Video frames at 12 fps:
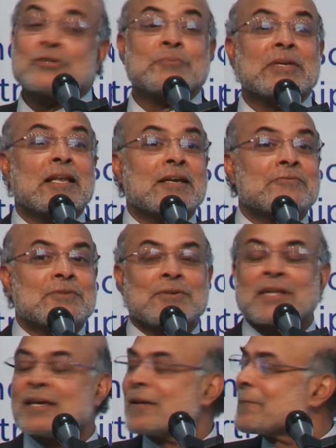should be live
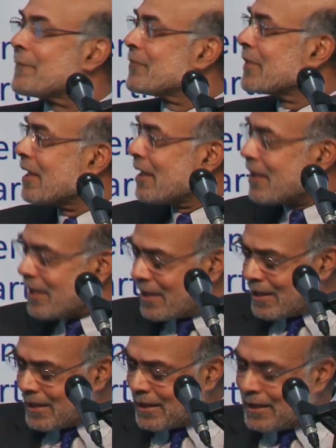today
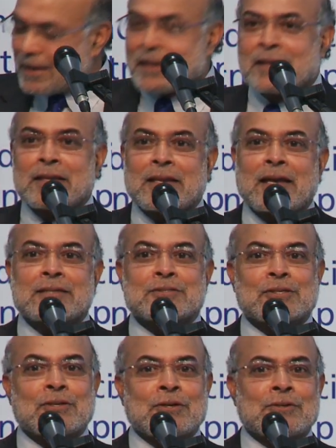and it
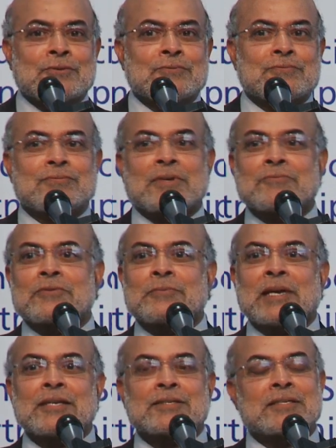has a lot of
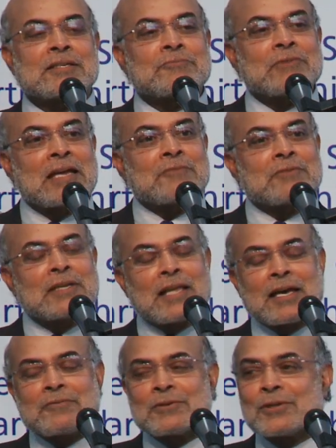information and will
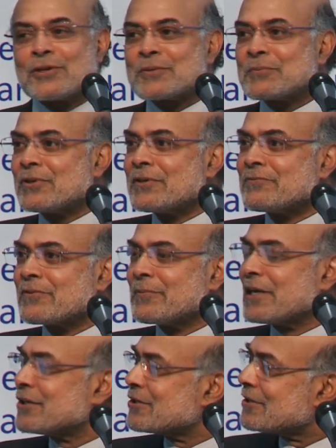have a lot more
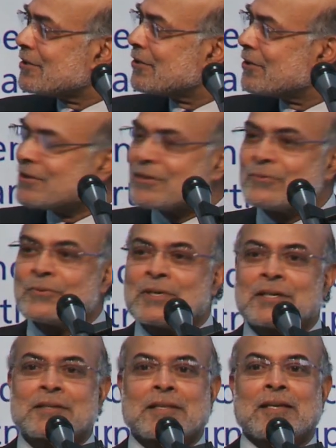information on the
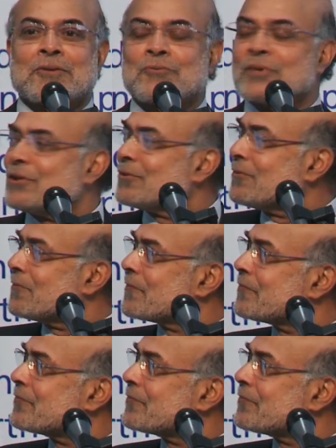work that we do.